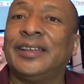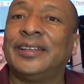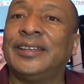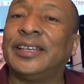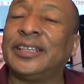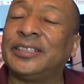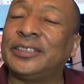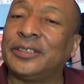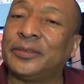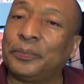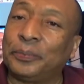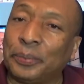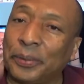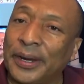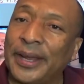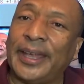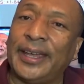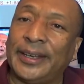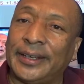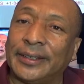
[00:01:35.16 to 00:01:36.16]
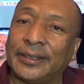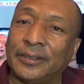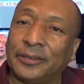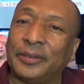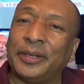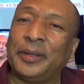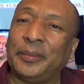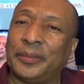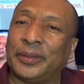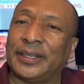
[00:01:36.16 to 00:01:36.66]
Let's pray in
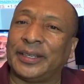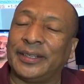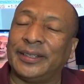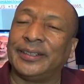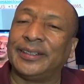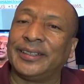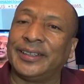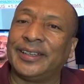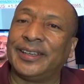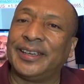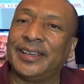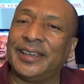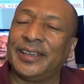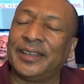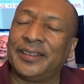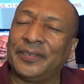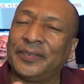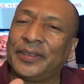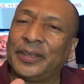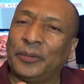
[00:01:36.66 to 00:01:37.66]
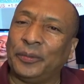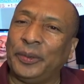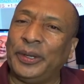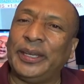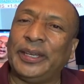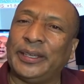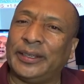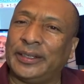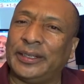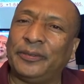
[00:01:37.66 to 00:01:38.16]
agreement that
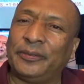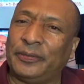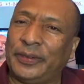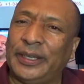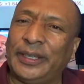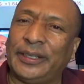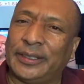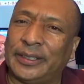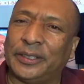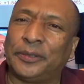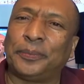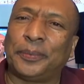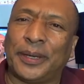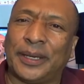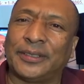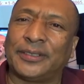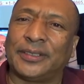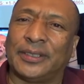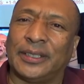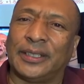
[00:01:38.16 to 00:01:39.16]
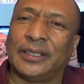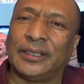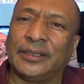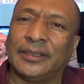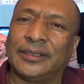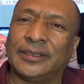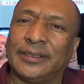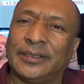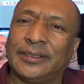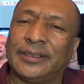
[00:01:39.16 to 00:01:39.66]
we can defeat this pestilence.
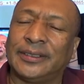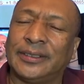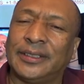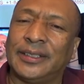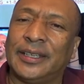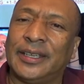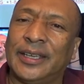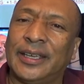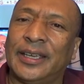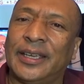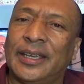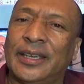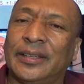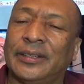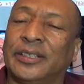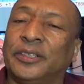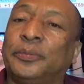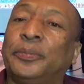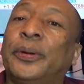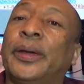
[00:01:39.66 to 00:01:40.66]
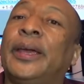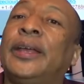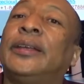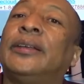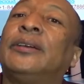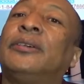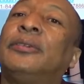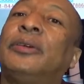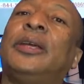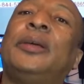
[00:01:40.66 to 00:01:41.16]
Let's pray in
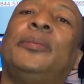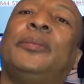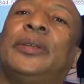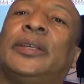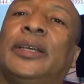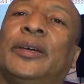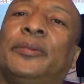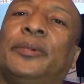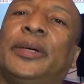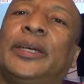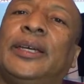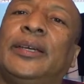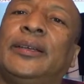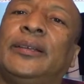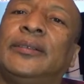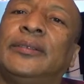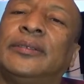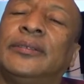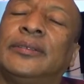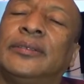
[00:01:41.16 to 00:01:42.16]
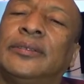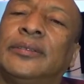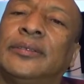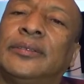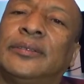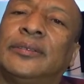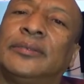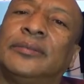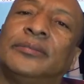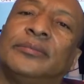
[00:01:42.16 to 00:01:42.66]
agreement that we
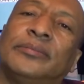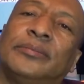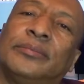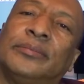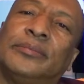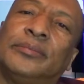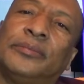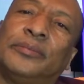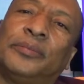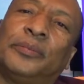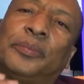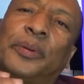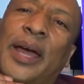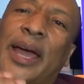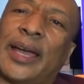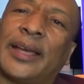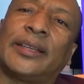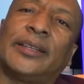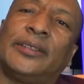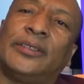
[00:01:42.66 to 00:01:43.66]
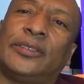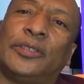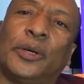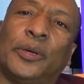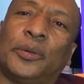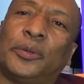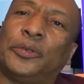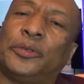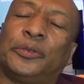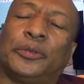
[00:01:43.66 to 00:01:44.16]
practice
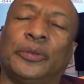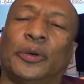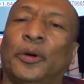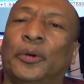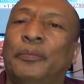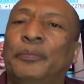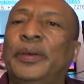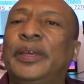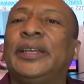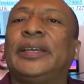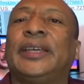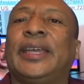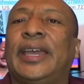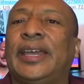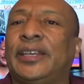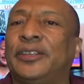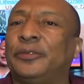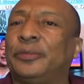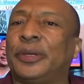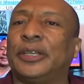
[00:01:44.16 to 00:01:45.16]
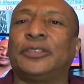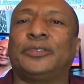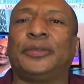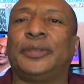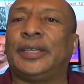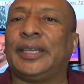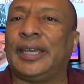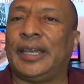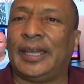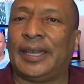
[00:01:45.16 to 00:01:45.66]
those or mitigate as much as
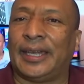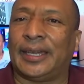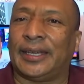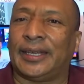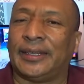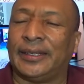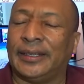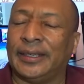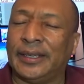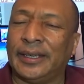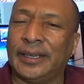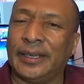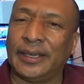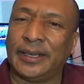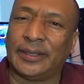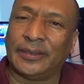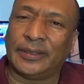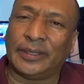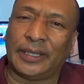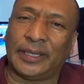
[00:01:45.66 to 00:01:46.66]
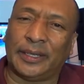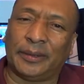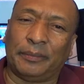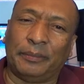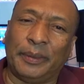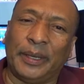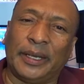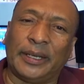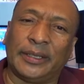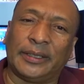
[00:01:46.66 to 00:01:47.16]
we can the
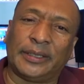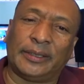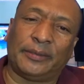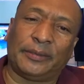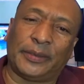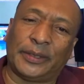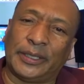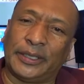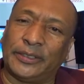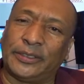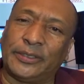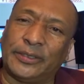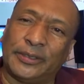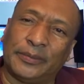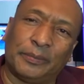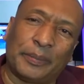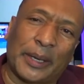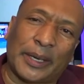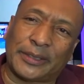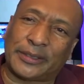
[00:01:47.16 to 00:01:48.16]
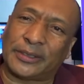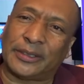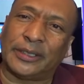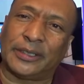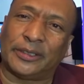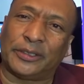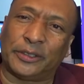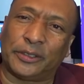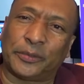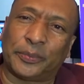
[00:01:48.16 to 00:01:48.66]
ability for this
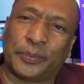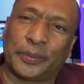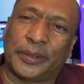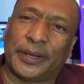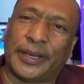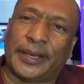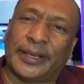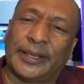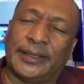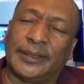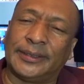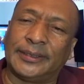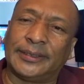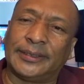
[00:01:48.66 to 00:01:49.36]
pestilence to spread.